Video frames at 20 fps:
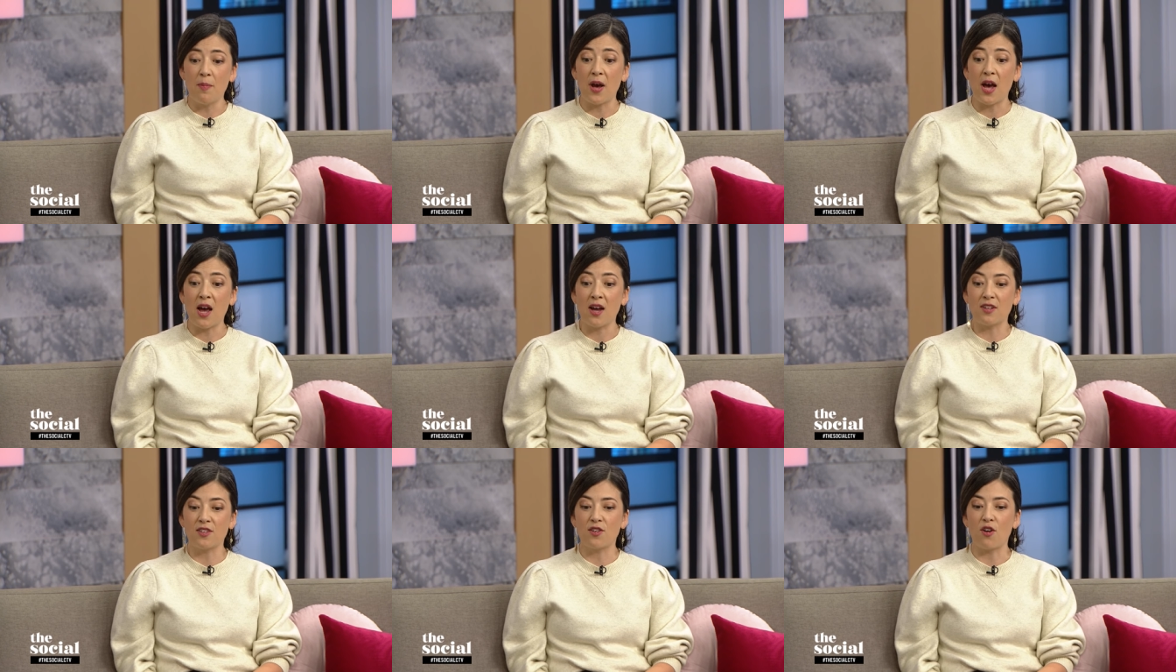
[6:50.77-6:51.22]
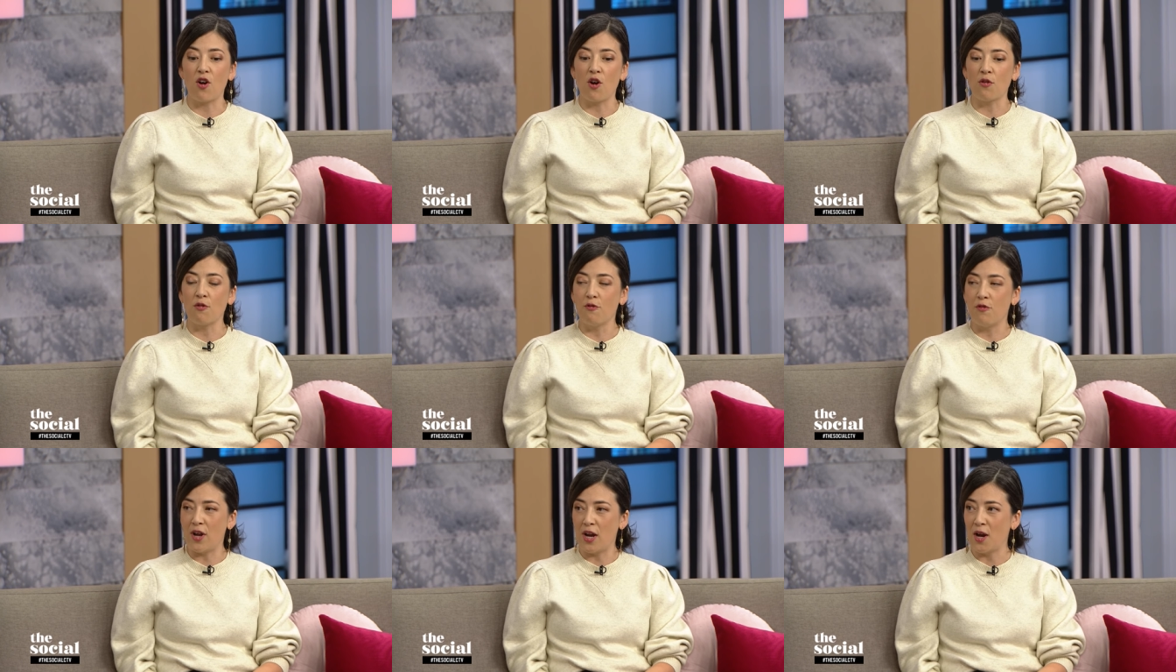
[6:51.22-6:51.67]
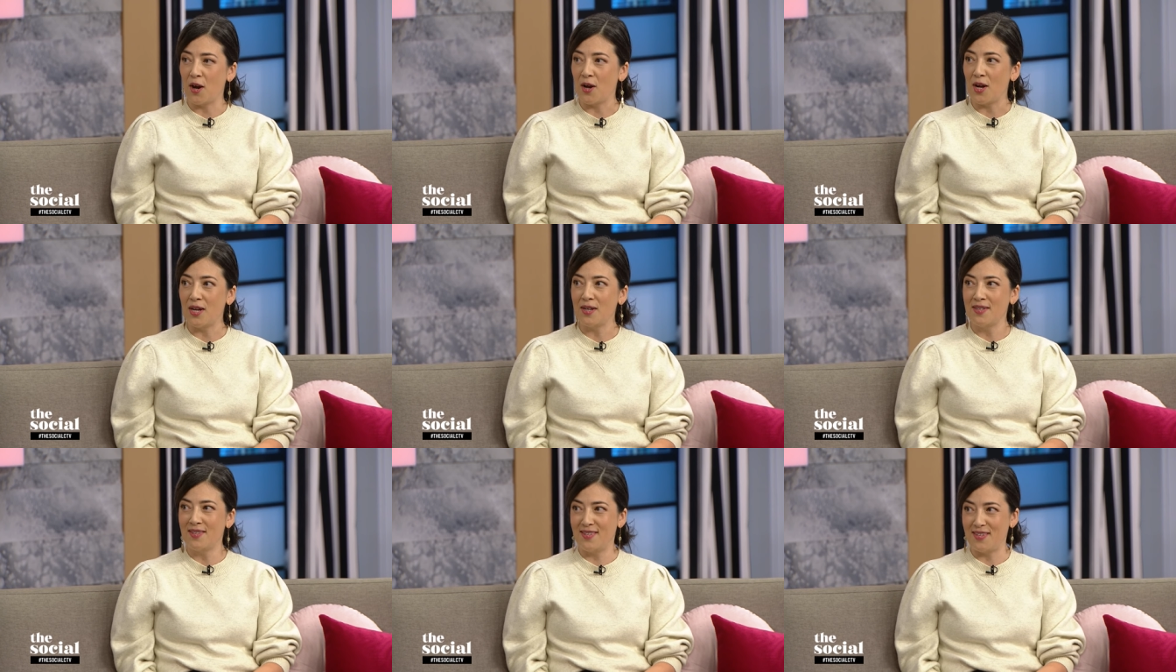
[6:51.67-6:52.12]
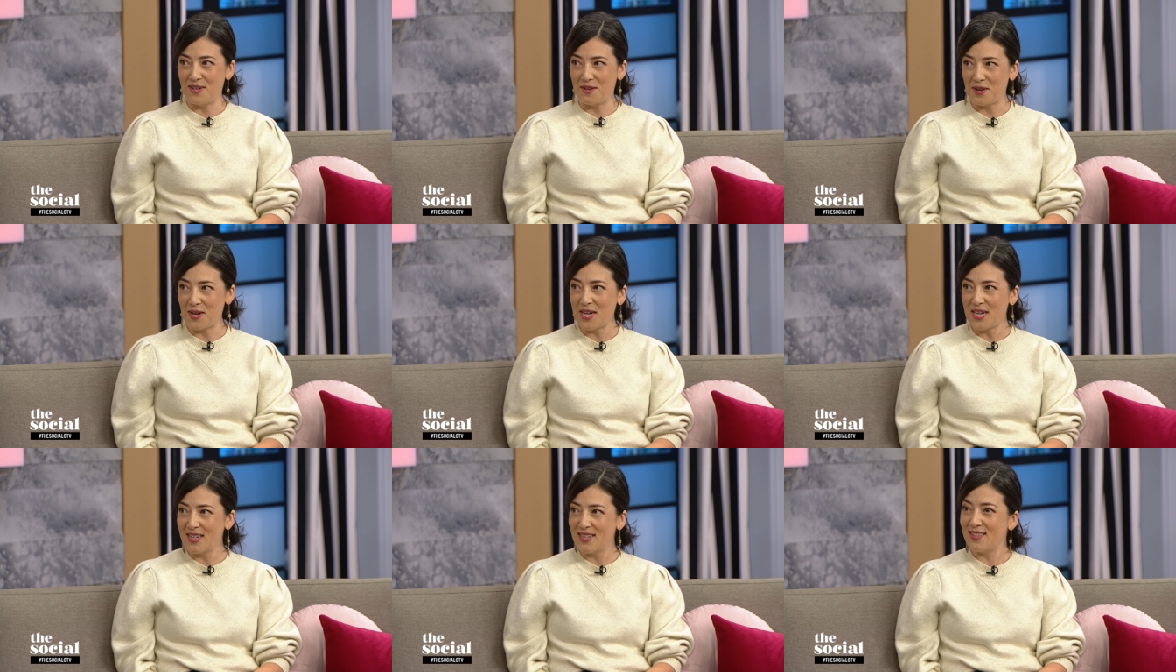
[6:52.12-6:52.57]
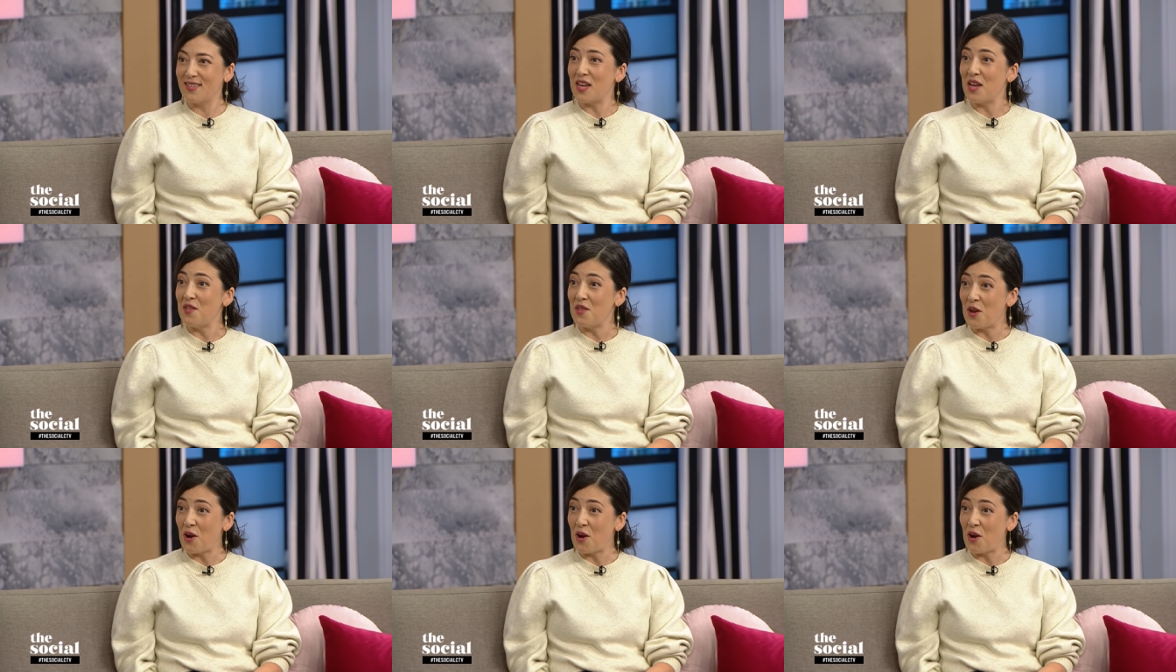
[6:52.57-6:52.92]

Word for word: impacts are very serious, yeah.